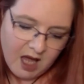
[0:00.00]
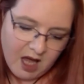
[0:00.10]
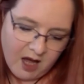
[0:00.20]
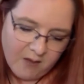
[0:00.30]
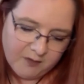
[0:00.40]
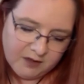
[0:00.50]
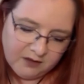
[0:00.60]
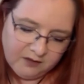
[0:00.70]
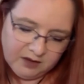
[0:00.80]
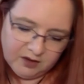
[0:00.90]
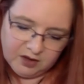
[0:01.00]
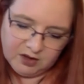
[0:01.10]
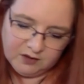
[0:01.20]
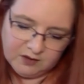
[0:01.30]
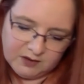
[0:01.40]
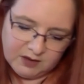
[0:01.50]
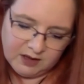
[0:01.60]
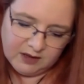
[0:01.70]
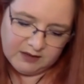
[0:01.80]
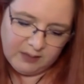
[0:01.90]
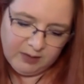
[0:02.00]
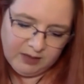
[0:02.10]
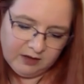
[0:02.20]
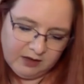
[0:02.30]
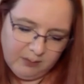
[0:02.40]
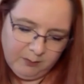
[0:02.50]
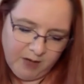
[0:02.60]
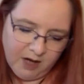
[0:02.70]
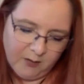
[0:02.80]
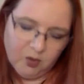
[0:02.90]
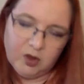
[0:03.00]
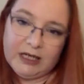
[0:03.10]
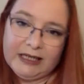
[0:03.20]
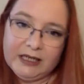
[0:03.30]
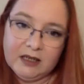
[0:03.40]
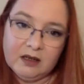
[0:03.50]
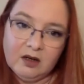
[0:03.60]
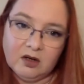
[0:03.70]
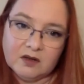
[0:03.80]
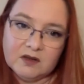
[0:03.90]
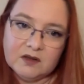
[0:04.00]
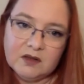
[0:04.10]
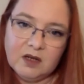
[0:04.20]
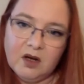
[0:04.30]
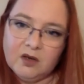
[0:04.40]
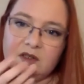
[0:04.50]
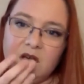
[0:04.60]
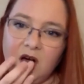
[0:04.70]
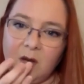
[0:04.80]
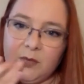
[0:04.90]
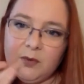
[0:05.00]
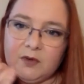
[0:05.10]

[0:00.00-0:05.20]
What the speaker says: The other thing you can do is dab a little lip balm or clear gloss on top,